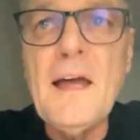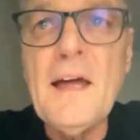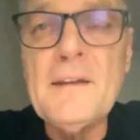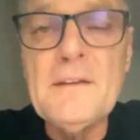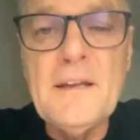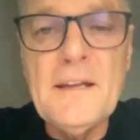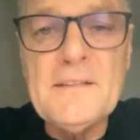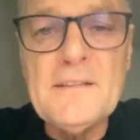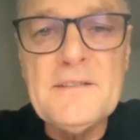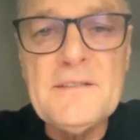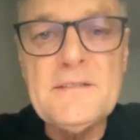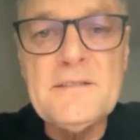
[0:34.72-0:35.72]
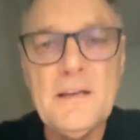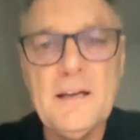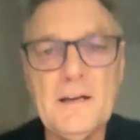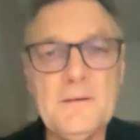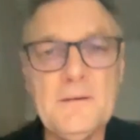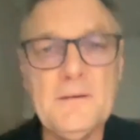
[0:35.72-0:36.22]
and it's
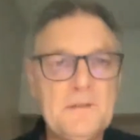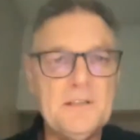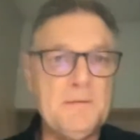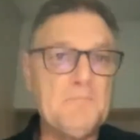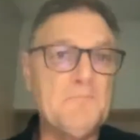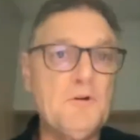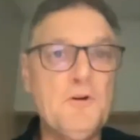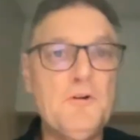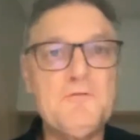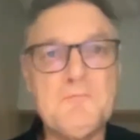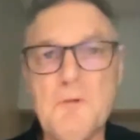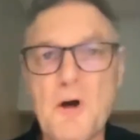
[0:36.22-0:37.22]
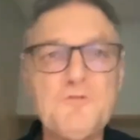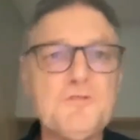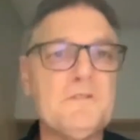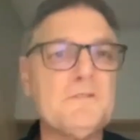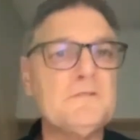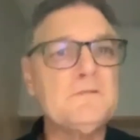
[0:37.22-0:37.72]
been
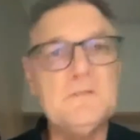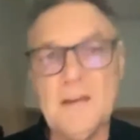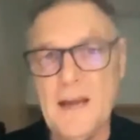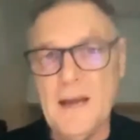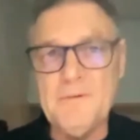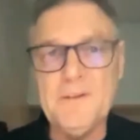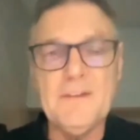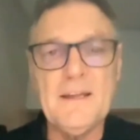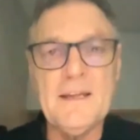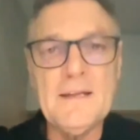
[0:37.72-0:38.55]
moved, motioned,